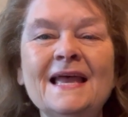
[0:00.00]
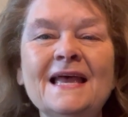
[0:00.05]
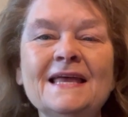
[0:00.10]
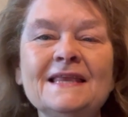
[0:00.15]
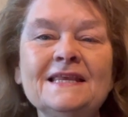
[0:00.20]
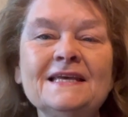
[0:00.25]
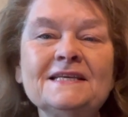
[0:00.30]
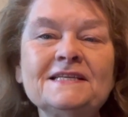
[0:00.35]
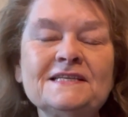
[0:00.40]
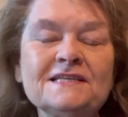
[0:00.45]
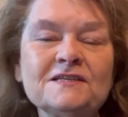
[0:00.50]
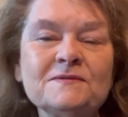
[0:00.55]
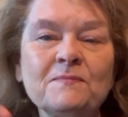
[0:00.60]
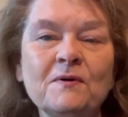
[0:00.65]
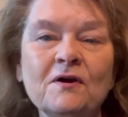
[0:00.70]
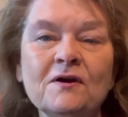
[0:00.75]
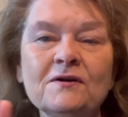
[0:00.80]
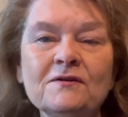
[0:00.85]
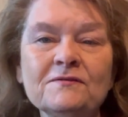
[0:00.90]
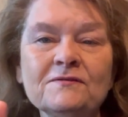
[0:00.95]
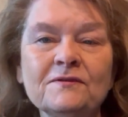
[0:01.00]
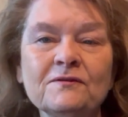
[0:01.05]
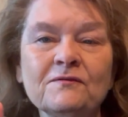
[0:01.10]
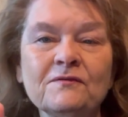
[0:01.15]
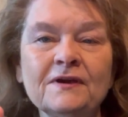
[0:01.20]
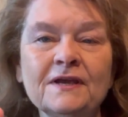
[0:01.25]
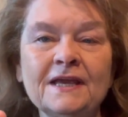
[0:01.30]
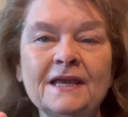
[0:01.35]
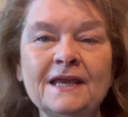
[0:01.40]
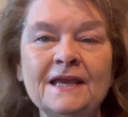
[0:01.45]
This is part
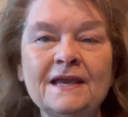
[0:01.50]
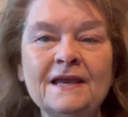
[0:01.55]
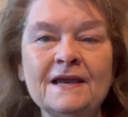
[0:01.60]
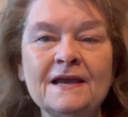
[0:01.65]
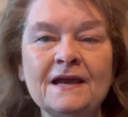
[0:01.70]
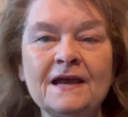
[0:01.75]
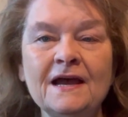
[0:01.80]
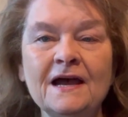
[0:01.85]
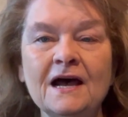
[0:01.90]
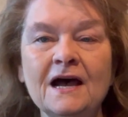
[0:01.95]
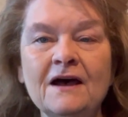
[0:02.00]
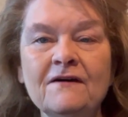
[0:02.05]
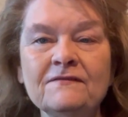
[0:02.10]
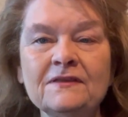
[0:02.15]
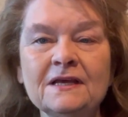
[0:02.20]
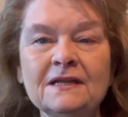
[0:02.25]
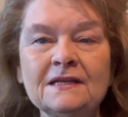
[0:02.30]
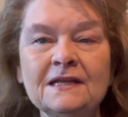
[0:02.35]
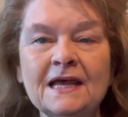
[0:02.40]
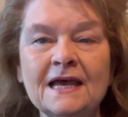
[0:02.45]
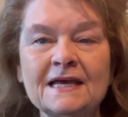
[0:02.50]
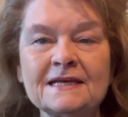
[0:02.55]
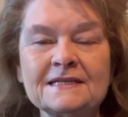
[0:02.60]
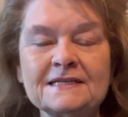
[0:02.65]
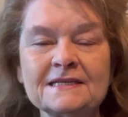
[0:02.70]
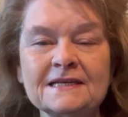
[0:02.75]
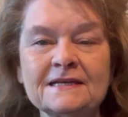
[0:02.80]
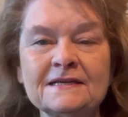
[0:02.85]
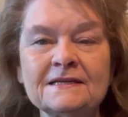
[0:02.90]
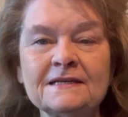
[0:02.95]
3 of the
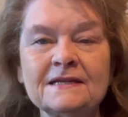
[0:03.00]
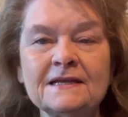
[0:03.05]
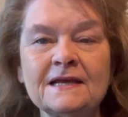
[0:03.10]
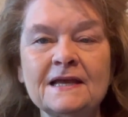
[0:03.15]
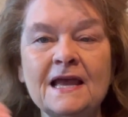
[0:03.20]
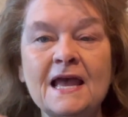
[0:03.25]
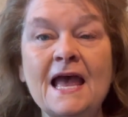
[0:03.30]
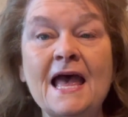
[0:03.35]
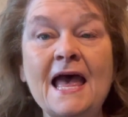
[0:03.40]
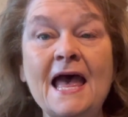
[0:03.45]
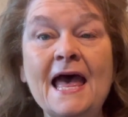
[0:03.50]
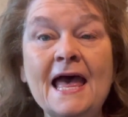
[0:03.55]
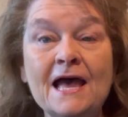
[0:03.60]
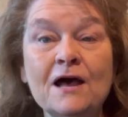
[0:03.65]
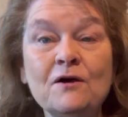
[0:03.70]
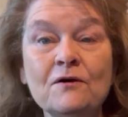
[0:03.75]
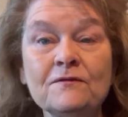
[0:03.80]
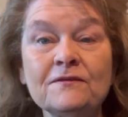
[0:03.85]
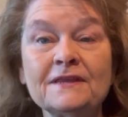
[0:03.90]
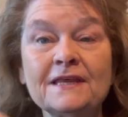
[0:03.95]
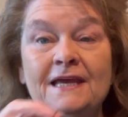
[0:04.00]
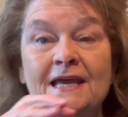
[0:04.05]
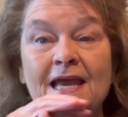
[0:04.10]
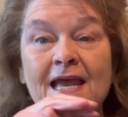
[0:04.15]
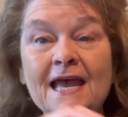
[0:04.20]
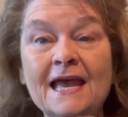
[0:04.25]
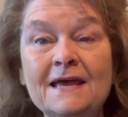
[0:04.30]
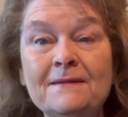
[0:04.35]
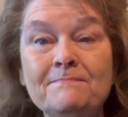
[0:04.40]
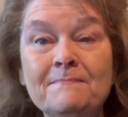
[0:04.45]
lesson, Health
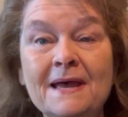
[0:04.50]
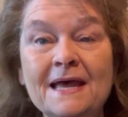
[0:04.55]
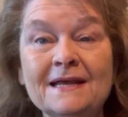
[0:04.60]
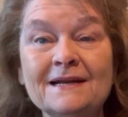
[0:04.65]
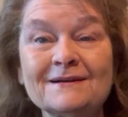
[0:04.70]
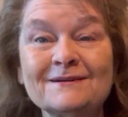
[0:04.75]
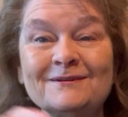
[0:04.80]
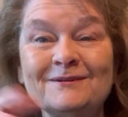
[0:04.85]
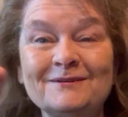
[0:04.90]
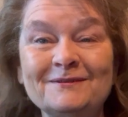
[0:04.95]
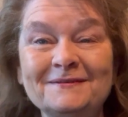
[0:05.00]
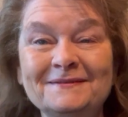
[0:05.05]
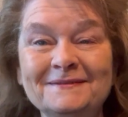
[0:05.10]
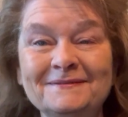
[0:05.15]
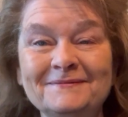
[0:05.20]
and Medical.